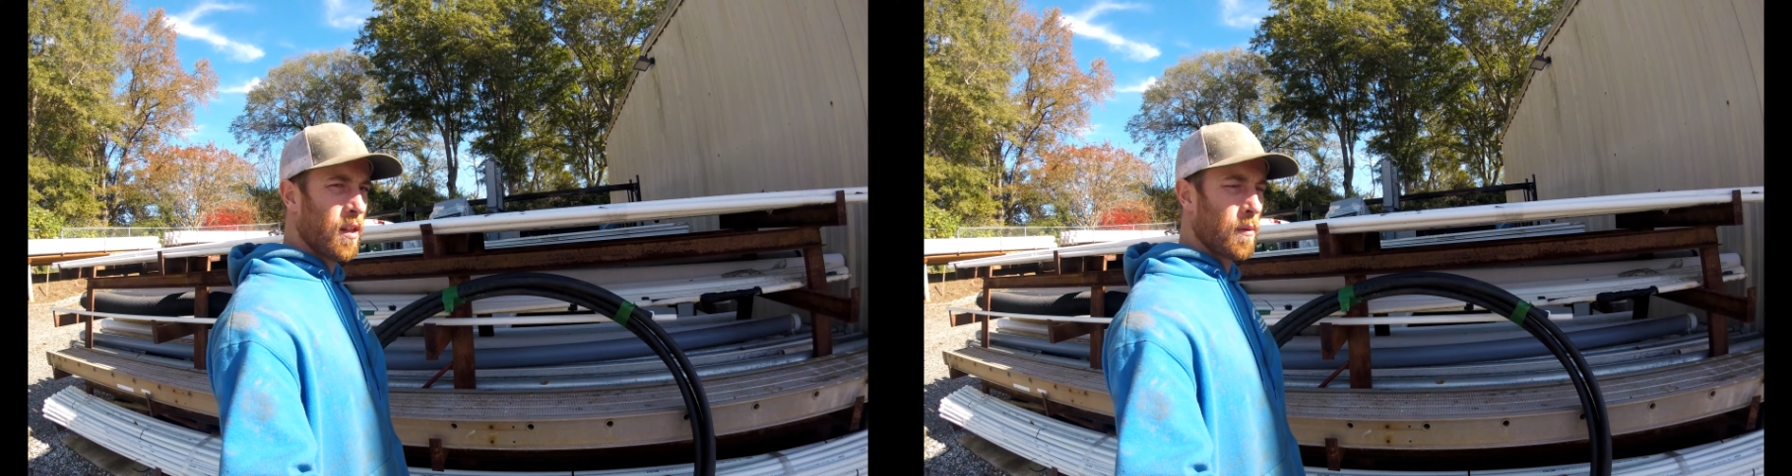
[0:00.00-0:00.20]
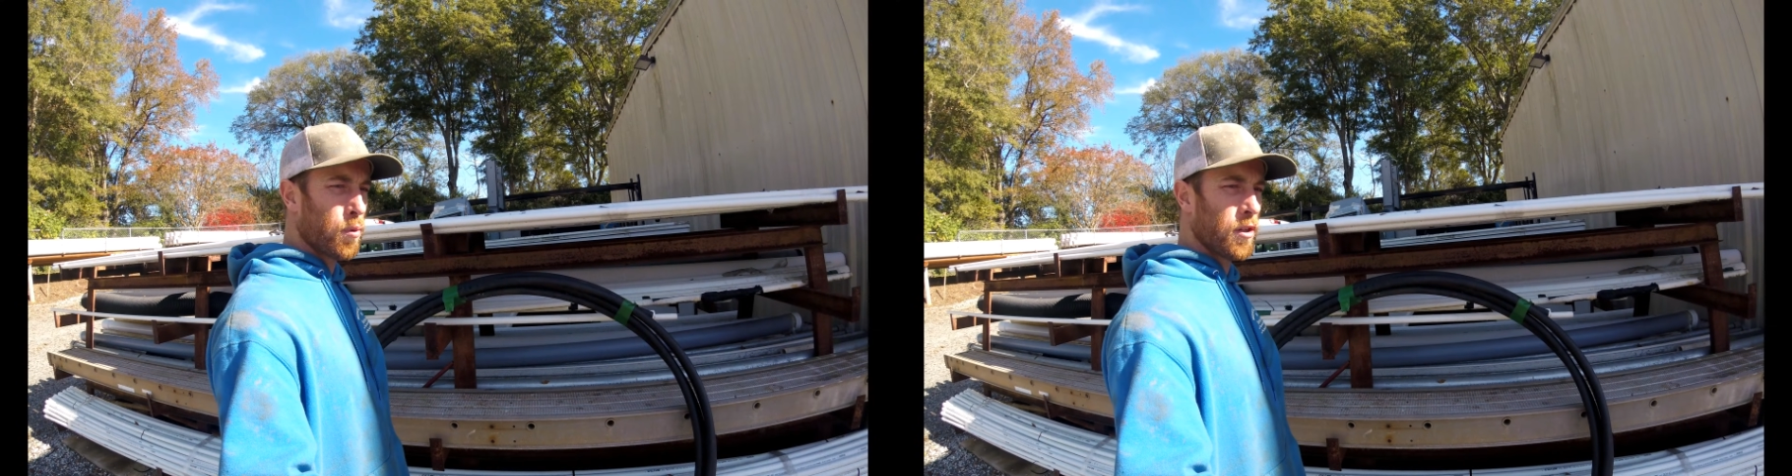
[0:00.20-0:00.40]
a
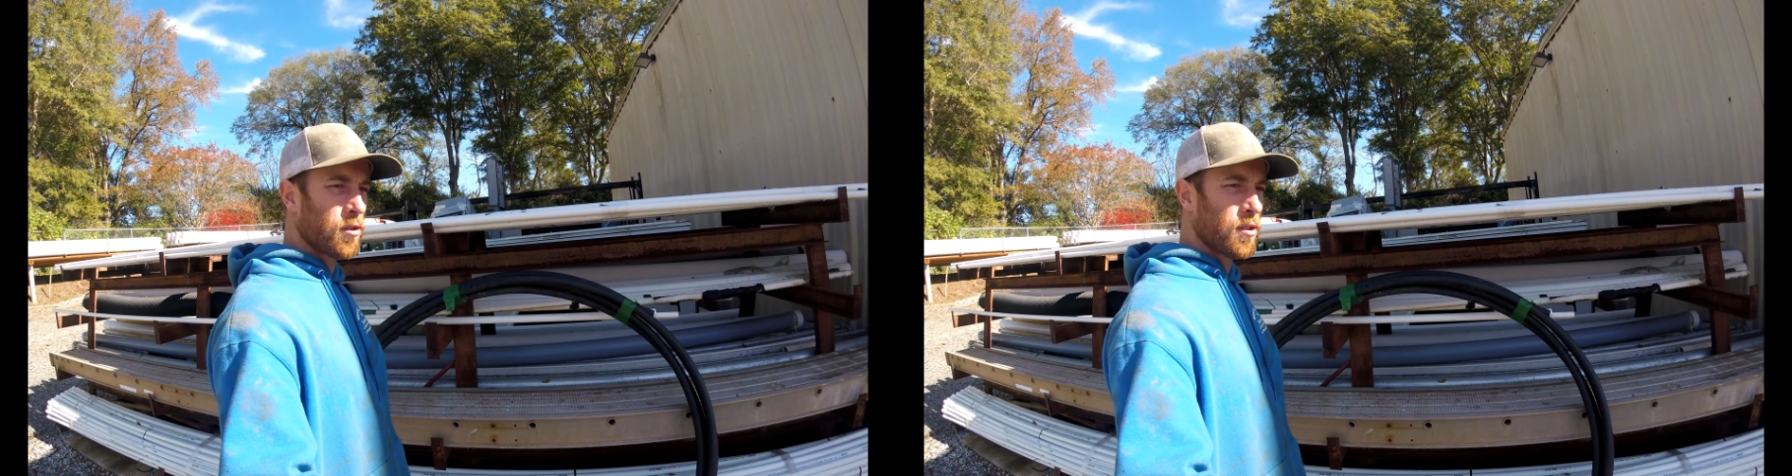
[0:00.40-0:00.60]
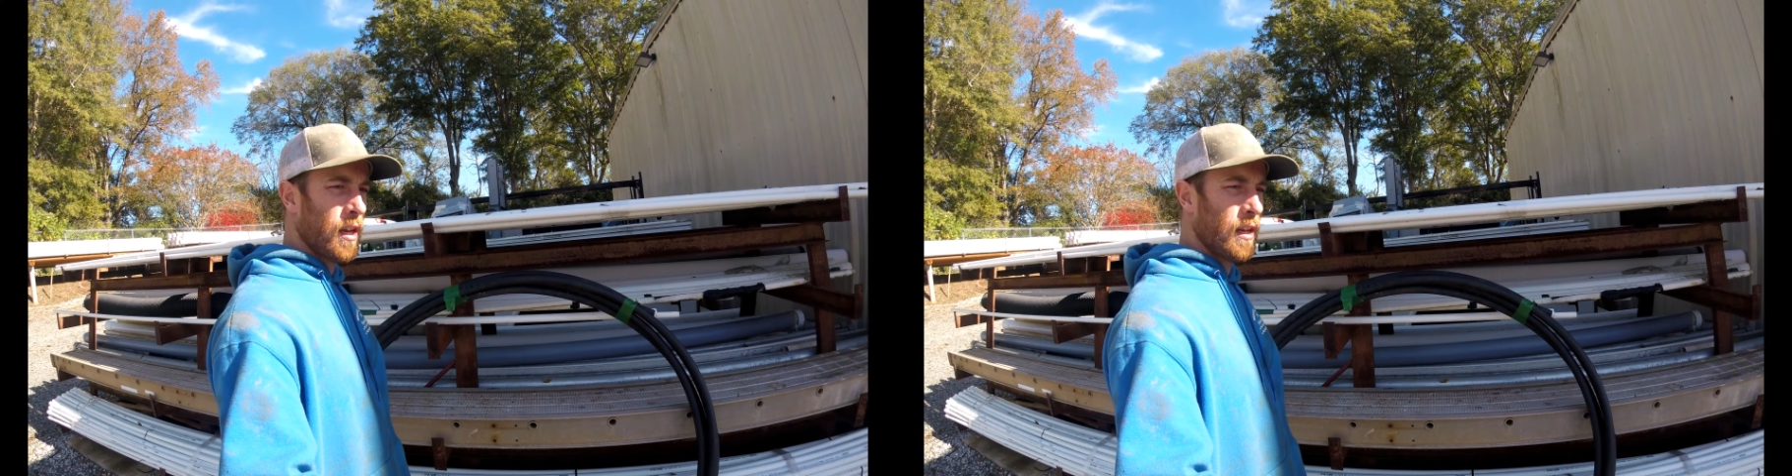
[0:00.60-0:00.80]
lot of
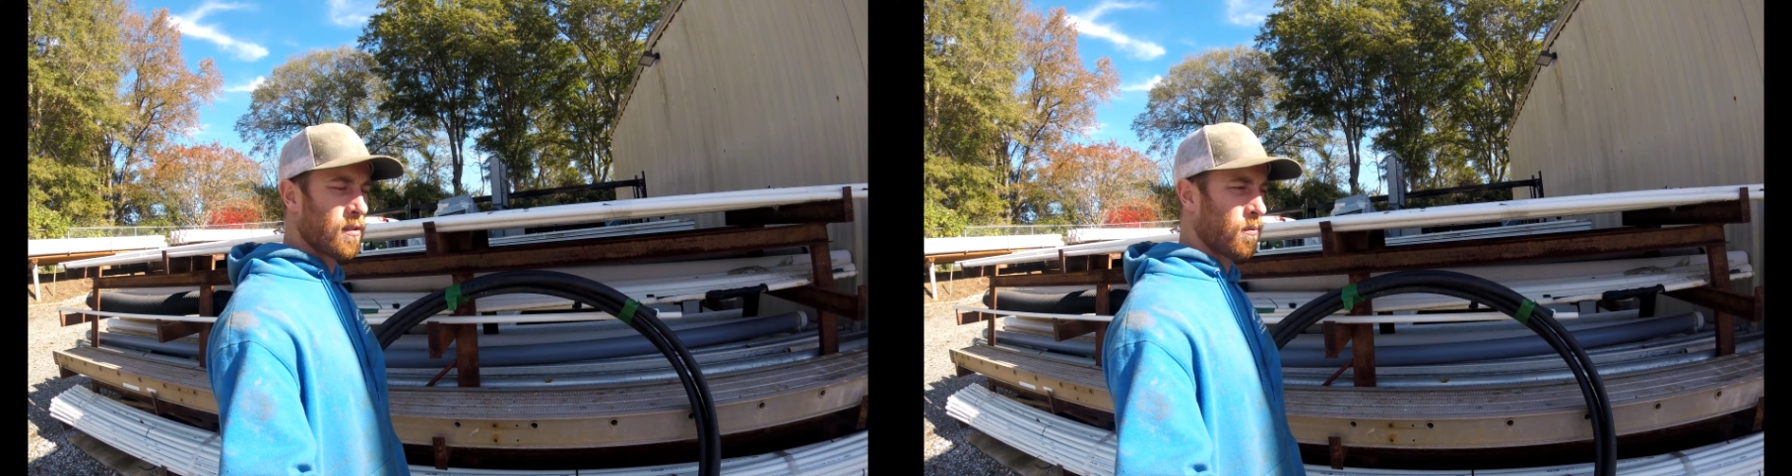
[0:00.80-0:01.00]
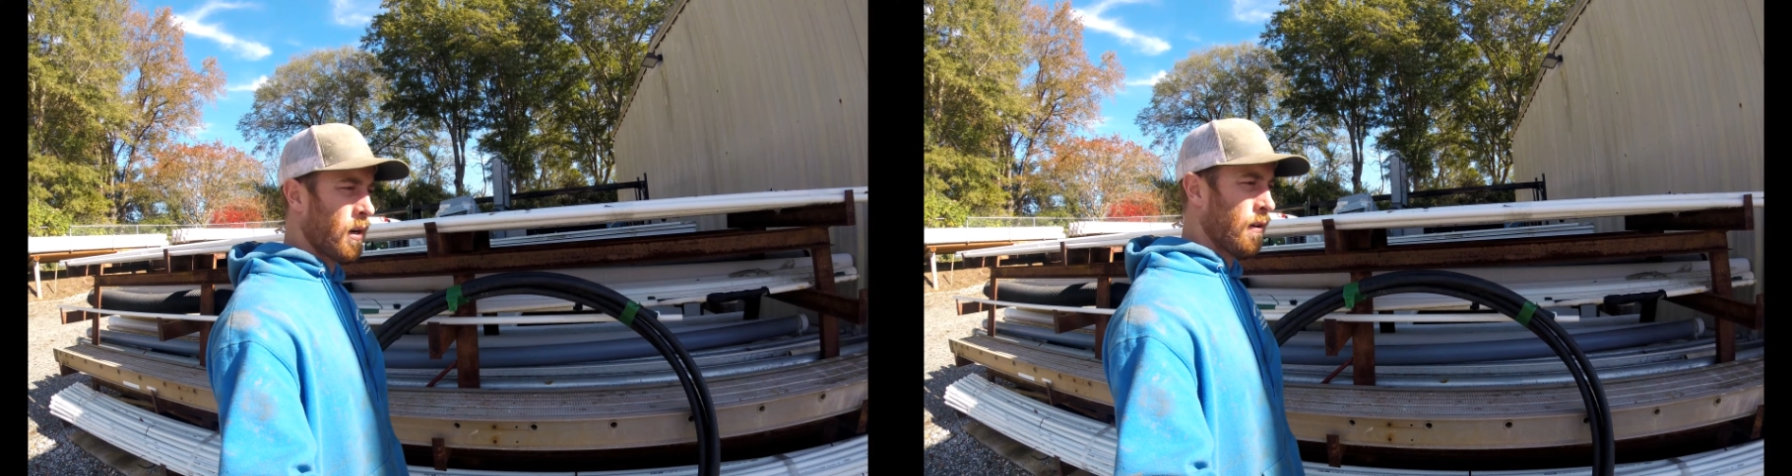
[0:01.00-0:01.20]
pressure tanks
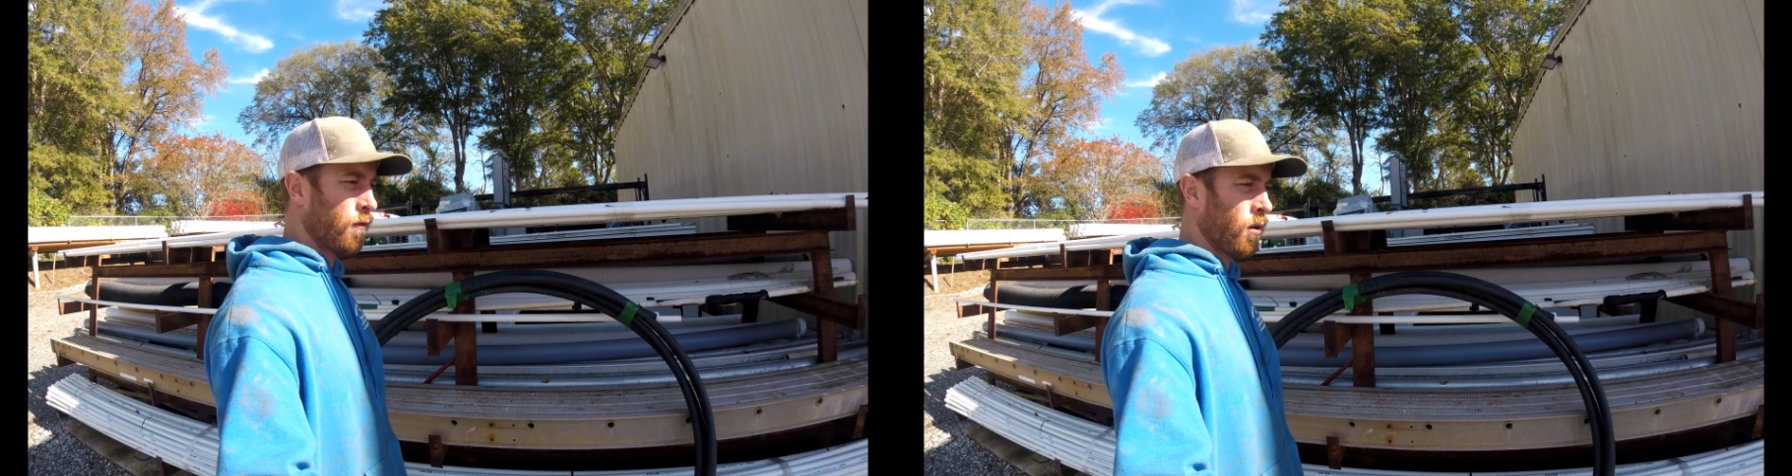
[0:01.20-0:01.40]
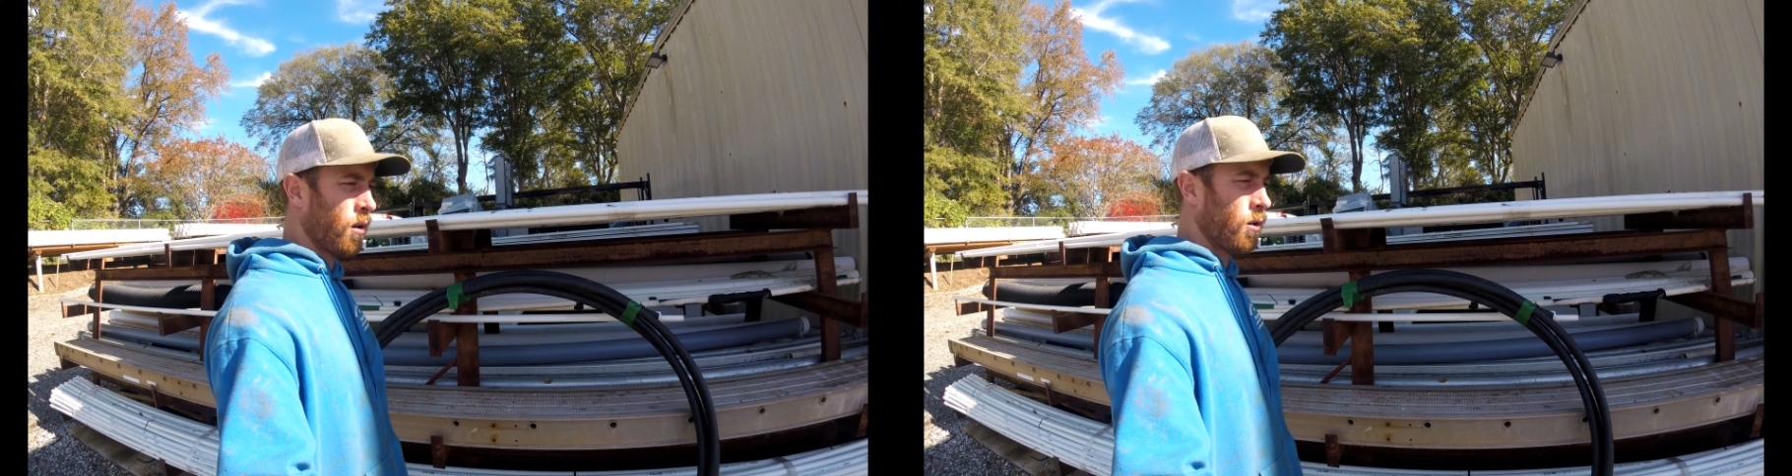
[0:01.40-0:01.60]
are rated
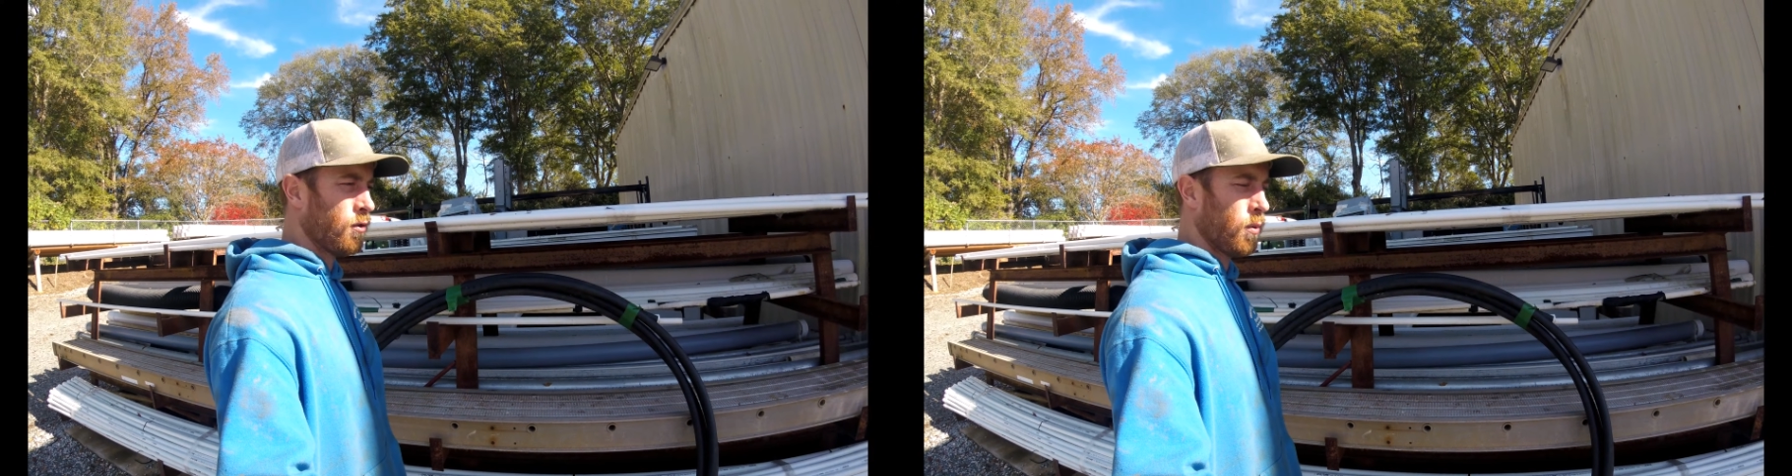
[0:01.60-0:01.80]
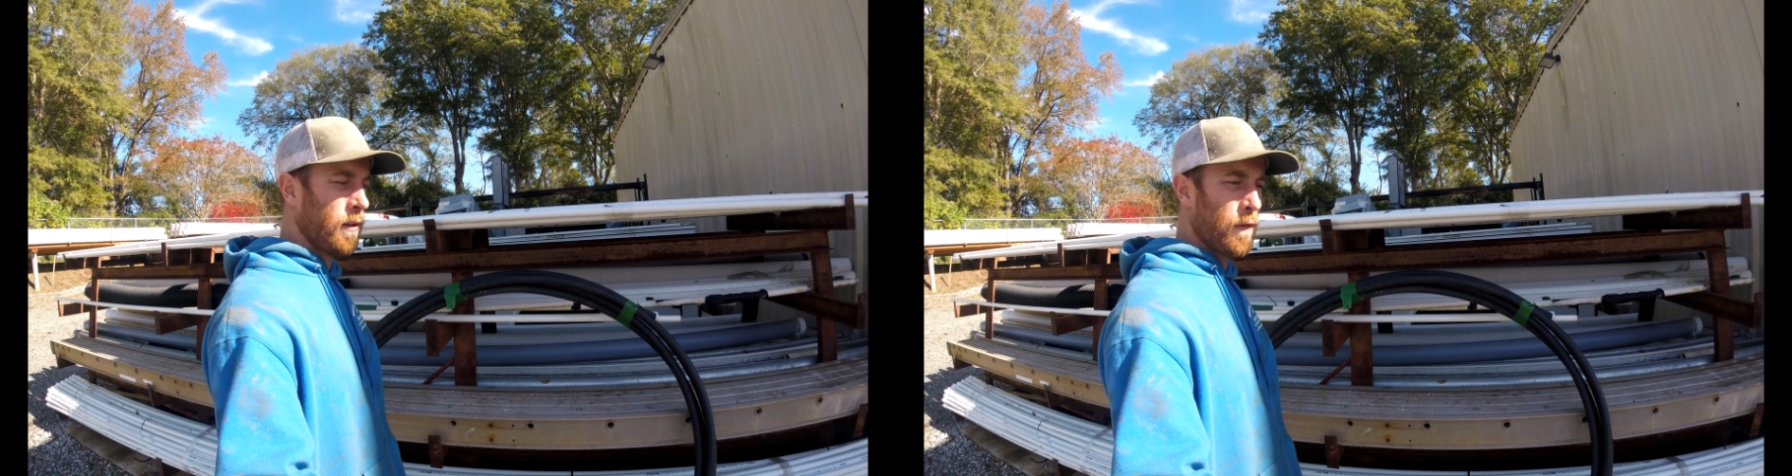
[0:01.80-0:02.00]
for one hundred
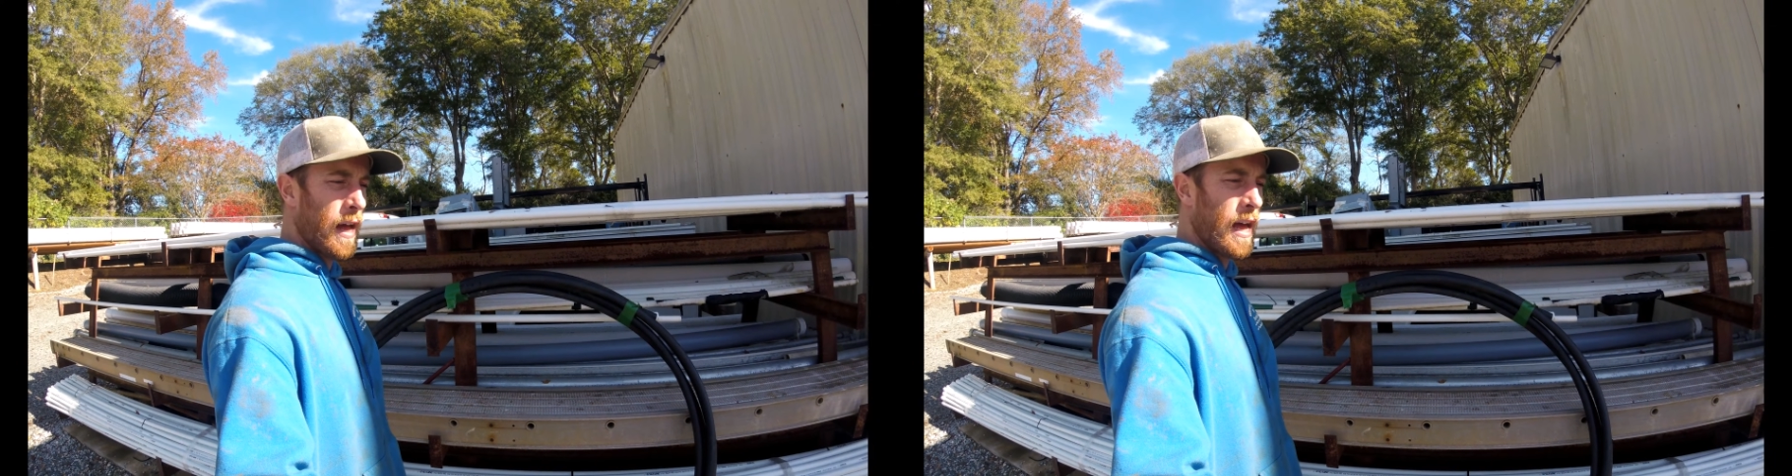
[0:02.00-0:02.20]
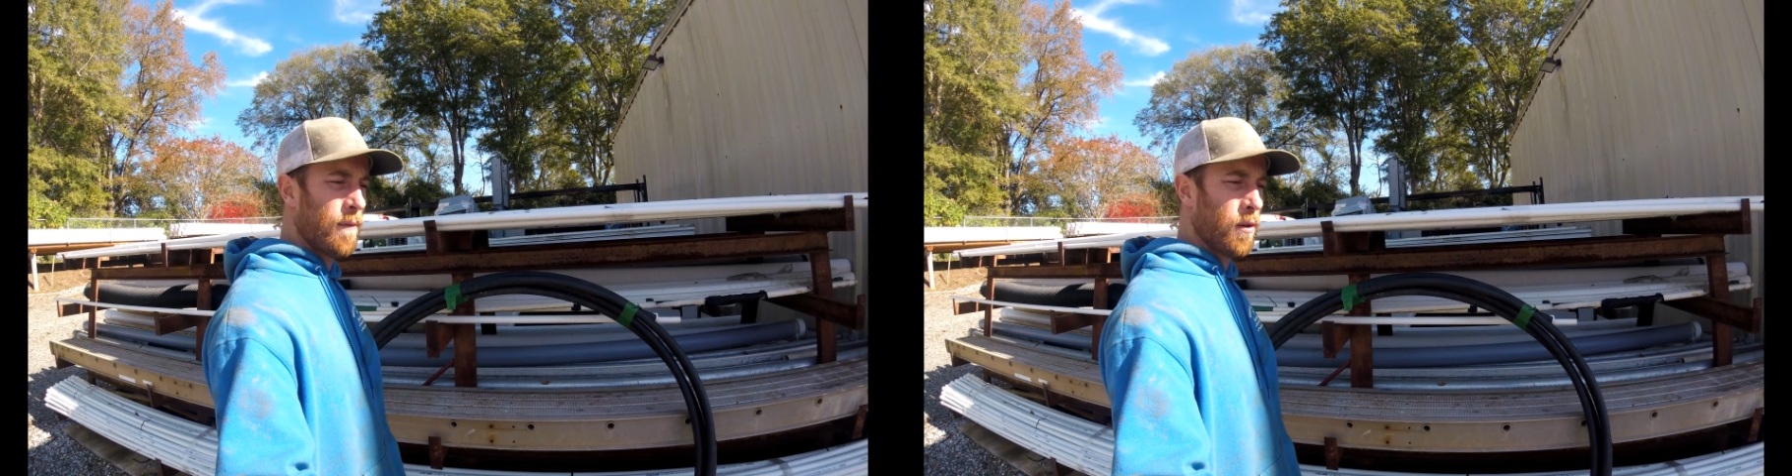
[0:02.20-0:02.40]
twenty-five,